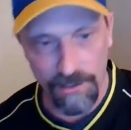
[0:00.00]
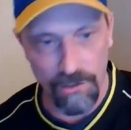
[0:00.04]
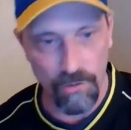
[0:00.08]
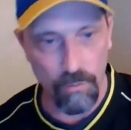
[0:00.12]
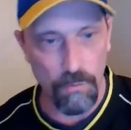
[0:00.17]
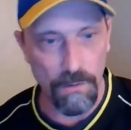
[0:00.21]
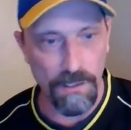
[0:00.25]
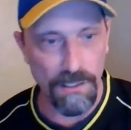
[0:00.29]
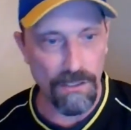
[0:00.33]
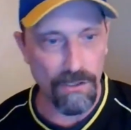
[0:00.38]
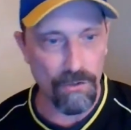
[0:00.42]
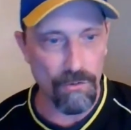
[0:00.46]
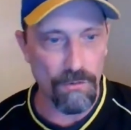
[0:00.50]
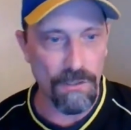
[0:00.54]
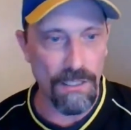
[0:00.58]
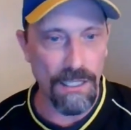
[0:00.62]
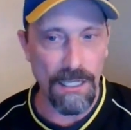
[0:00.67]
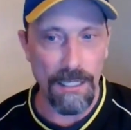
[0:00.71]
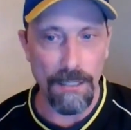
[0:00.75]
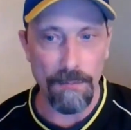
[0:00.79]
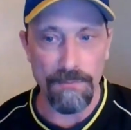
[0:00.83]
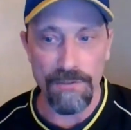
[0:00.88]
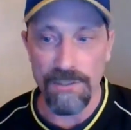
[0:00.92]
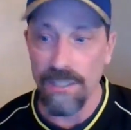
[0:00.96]
to win you
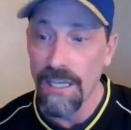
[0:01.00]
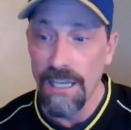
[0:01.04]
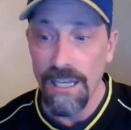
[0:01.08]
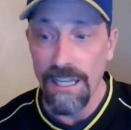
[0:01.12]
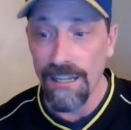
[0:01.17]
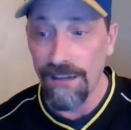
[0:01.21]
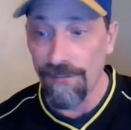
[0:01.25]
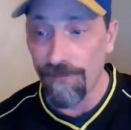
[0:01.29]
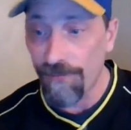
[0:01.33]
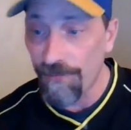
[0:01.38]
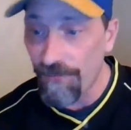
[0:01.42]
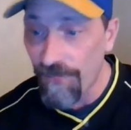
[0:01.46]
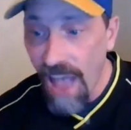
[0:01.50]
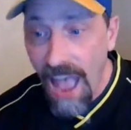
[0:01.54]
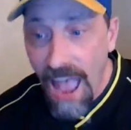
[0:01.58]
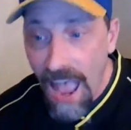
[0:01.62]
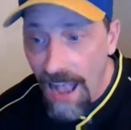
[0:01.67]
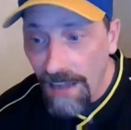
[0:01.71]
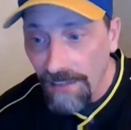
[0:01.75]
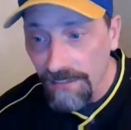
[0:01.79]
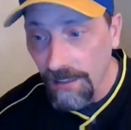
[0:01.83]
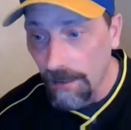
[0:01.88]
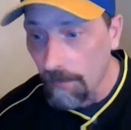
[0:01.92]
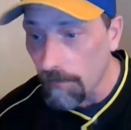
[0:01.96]
games. In
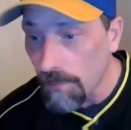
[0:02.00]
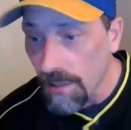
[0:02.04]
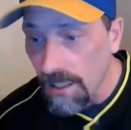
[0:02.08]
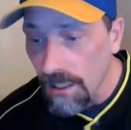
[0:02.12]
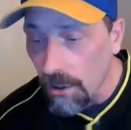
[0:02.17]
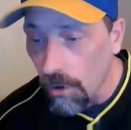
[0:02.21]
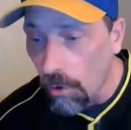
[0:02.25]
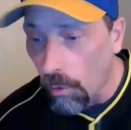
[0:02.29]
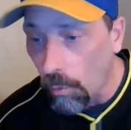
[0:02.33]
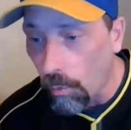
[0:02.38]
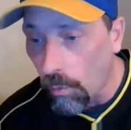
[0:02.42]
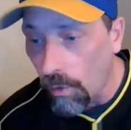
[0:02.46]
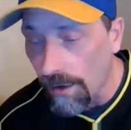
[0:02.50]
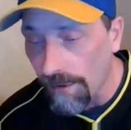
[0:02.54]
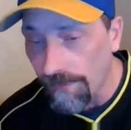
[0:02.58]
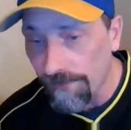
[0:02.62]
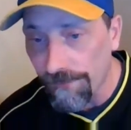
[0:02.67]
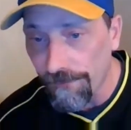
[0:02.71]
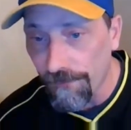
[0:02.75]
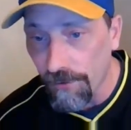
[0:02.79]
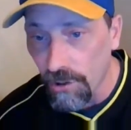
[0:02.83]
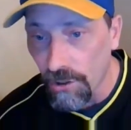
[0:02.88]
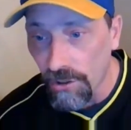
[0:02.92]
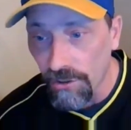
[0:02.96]
fact, I'm going to go one
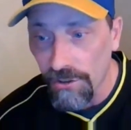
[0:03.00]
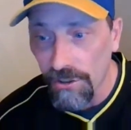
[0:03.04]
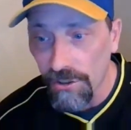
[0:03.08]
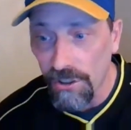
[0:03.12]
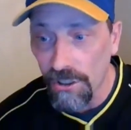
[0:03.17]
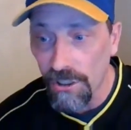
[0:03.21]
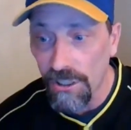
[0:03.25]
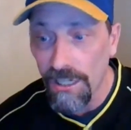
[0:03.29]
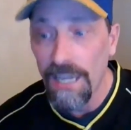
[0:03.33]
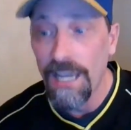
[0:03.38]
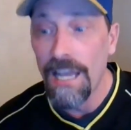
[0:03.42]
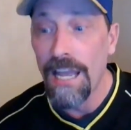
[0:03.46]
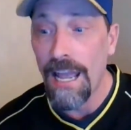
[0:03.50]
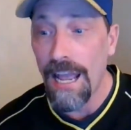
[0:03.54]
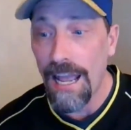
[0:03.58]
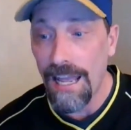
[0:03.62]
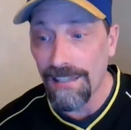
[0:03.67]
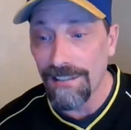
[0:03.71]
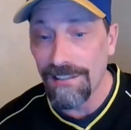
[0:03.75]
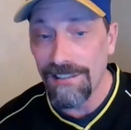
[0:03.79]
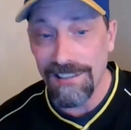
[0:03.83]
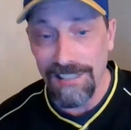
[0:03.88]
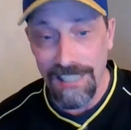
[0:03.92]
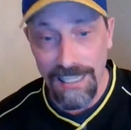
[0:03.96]
further
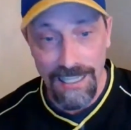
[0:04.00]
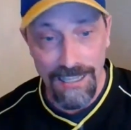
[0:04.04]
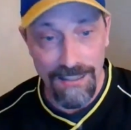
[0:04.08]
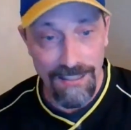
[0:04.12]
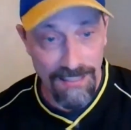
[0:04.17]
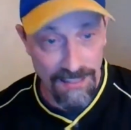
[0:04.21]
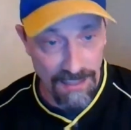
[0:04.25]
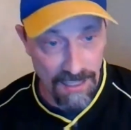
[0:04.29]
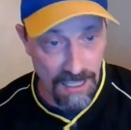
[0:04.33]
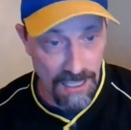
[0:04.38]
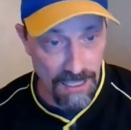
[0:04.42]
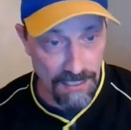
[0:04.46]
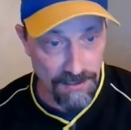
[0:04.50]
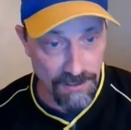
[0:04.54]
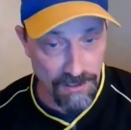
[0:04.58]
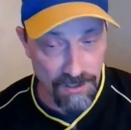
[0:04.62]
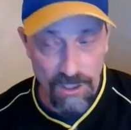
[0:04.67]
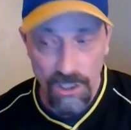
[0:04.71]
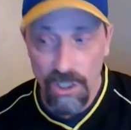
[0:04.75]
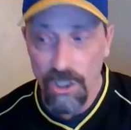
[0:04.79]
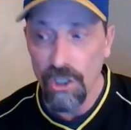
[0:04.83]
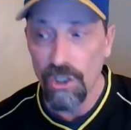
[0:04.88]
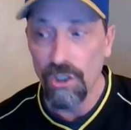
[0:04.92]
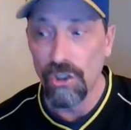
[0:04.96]
and say this.
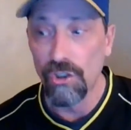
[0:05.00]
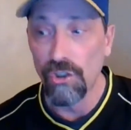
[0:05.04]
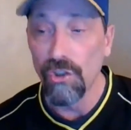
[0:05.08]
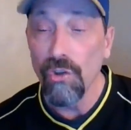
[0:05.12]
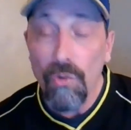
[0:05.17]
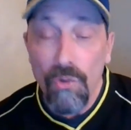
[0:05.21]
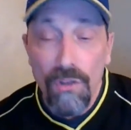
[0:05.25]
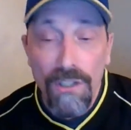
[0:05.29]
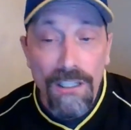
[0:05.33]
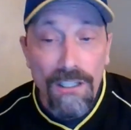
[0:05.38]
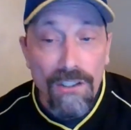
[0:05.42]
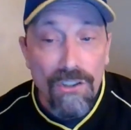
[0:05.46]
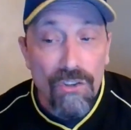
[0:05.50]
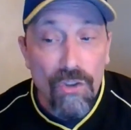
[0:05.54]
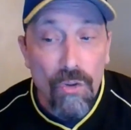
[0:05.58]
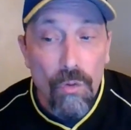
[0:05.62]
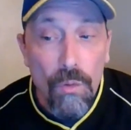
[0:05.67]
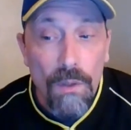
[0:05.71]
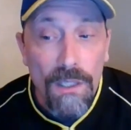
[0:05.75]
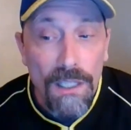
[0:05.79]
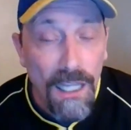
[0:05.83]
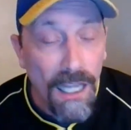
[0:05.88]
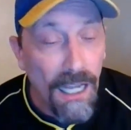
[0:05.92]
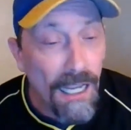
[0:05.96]
You need to
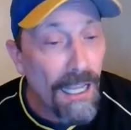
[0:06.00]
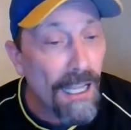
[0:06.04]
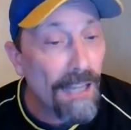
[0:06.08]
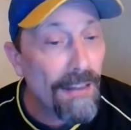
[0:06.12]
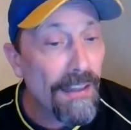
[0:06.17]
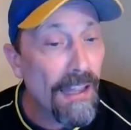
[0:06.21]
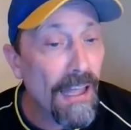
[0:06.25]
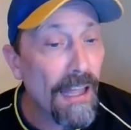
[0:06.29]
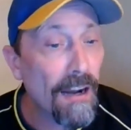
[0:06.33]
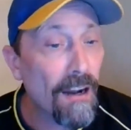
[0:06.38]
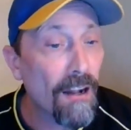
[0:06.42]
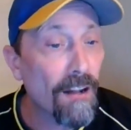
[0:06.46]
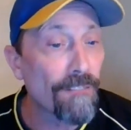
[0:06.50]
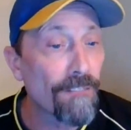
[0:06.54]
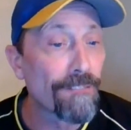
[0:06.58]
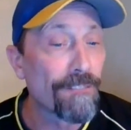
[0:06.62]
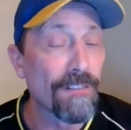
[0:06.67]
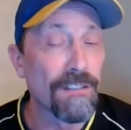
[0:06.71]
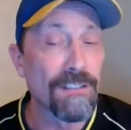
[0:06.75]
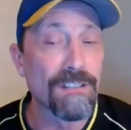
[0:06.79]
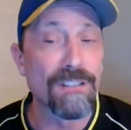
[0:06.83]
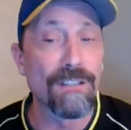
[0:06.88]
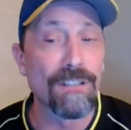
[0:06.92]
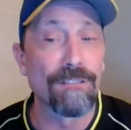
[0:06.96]
rely on that
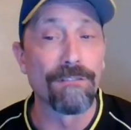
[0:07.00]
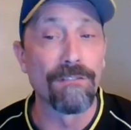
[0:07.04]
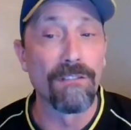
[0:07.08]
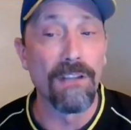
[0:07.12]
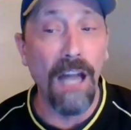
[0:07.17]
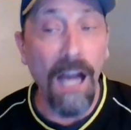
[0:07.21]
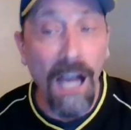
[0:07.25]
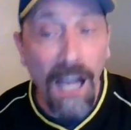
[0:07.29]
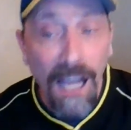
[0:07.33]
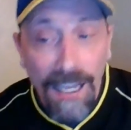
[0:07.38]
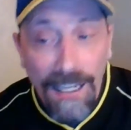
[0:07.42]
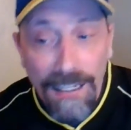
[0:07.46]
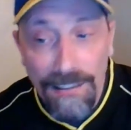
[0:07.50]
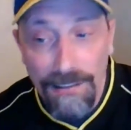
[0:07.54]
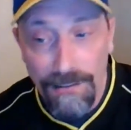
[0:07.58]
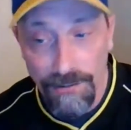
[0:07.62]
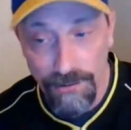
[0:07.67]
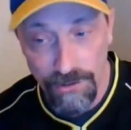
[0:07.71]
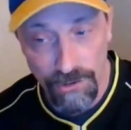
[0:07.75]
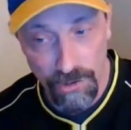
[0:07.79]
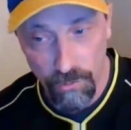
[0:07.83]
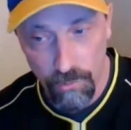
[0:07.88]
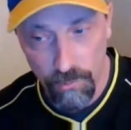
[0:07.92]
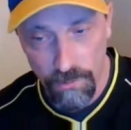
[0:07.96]
offensive line
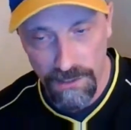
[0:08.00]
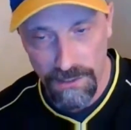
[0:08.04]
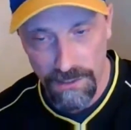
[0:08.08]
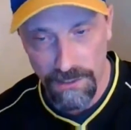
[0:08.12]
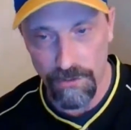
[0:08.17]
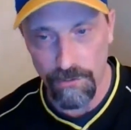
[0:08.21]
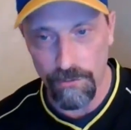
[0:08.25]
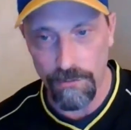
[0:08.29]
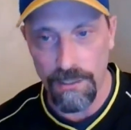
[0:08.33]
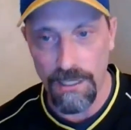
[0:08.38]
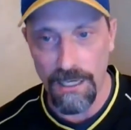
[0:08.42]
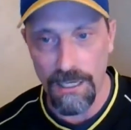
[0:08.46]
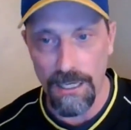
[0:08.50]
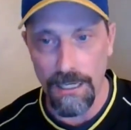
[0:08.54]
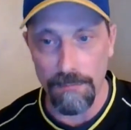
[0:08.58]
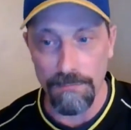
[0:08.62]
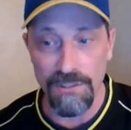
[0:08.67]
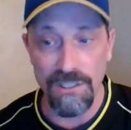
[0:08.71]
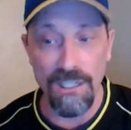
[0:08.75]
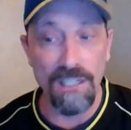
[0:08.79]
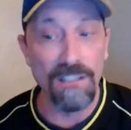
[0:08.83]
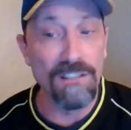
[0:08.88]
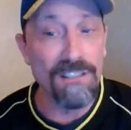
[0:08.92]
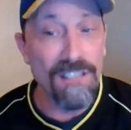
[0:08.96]
to win you games
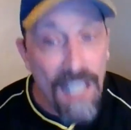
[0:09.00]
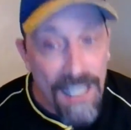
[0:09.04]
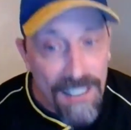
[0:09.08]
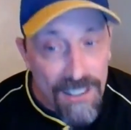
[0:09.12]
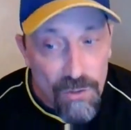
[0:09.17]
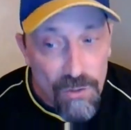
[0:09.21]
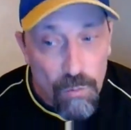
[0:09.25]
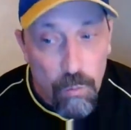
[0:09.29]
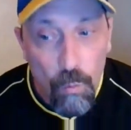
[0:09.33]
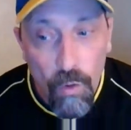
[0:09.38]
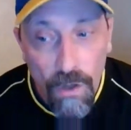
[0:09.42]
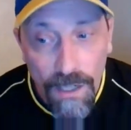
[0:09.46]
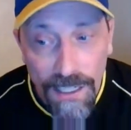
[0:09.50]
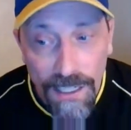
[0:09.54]
because that's what